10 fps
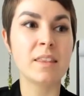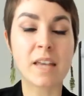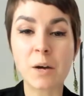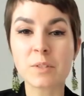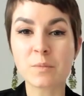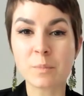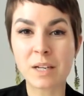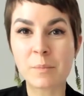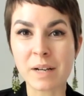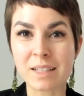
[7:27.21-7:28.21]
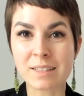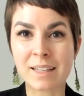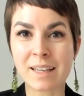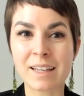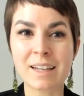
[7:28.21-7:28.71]
That was
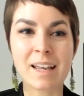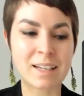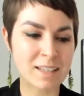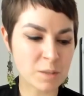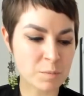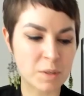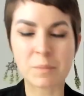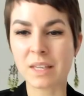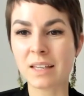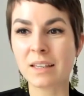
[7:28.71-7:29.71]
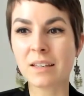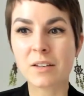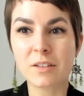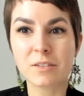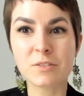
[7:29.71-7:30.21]
minimizing it and keeping
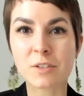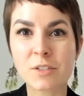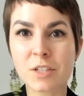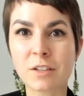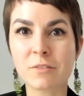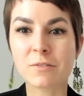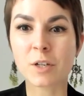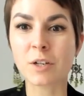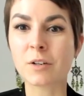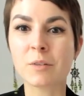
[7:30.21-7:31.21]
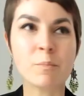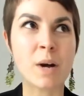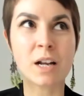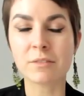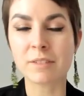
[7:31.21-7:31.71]
me searching for
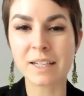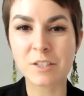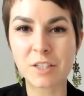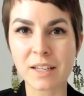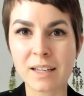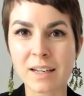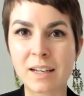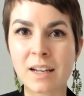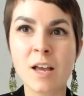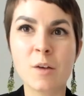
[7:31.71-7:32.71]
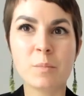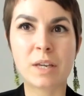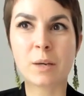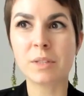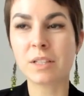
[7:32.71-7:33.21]
moderation and
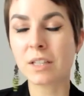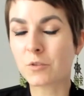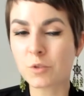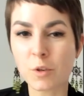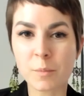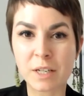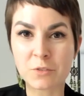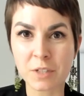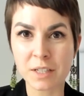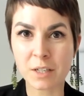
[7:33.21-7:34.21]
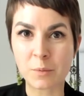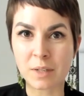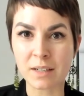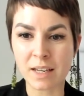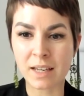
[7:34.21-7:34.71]
being able to control my drinking
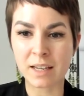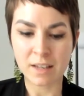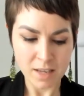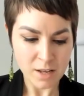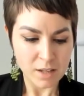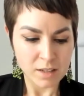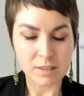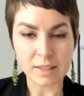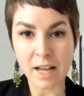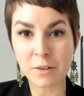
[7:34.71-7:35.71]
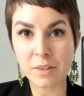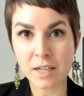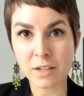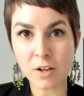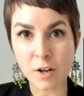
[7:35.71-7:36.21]
one day. Now
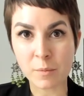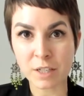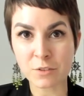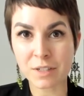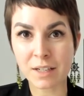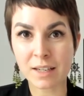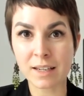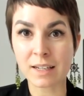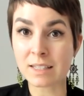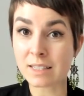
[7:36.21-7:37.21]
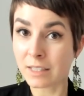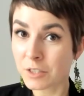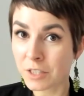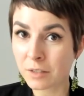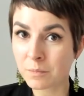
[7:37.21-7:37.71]
that I call my drinking an
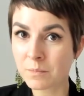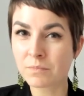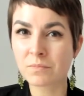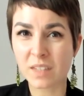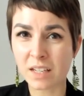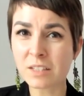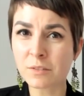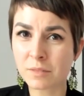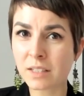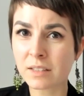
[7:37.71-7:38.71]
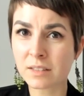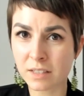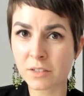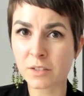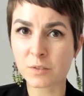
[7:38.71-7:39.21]
addiction, it's a really
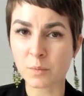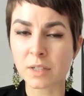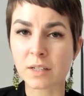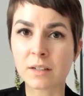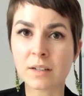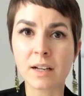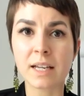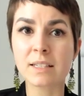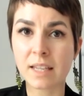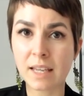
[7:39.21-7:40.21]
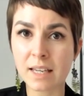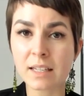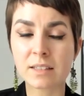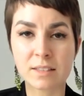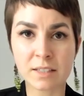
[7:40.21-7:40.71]
serious word. I take
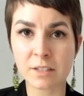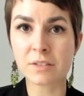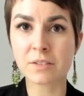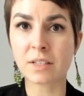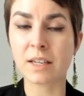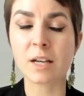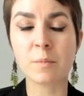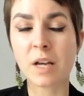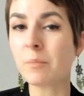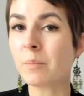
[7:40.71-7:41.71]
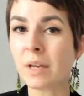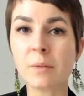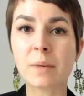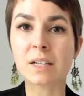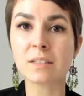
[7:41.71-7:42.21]
it seriously. I'm not
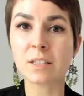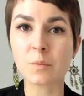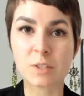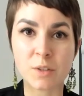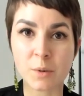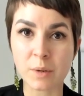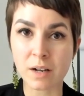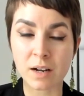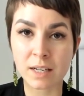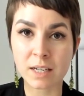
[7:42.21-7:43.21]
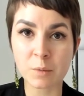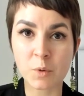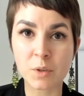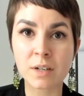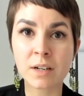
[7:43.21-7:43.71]
minimizing what's going on
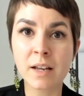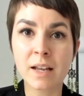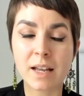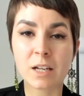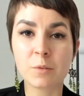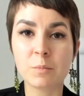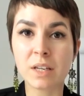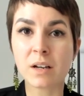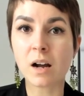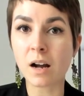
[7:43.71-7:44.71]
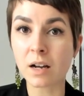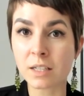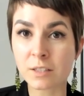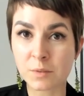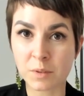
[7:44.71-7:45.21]
anymore, and I'm being
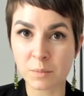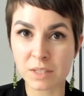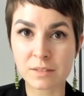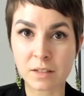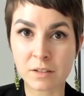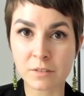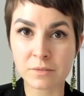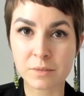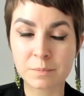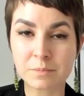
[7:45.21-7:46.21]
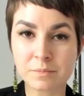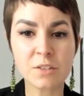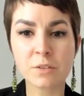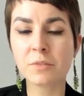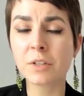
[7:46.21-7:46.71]
honest with myself.
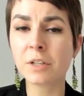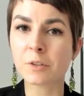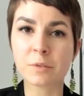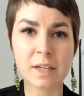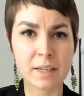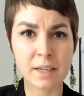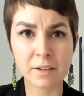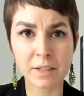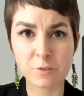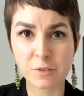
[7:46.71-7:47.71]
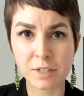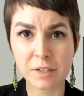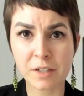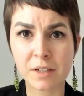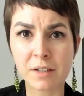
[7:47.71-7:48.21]
So if you're a gray area
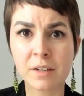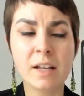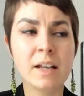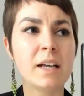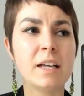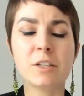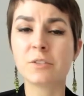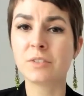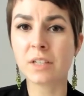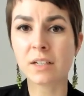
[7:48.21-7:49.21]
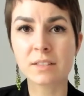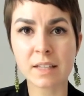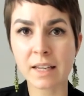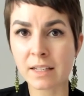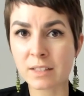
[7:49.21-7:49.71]
drinker and you're stuck
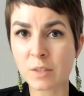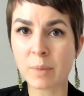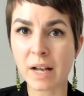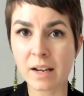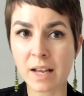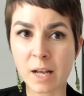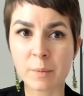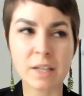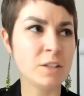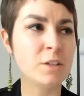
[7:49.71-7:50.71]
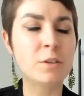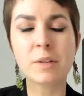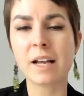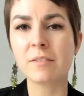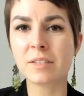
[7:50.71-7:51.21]
saying it's a bad habit, you
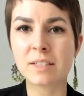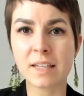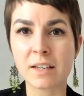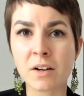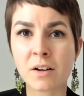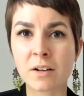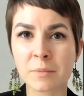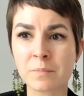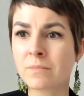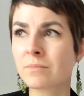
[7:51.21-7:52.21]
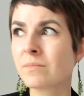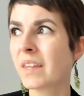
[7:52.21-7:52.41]
don't have to take on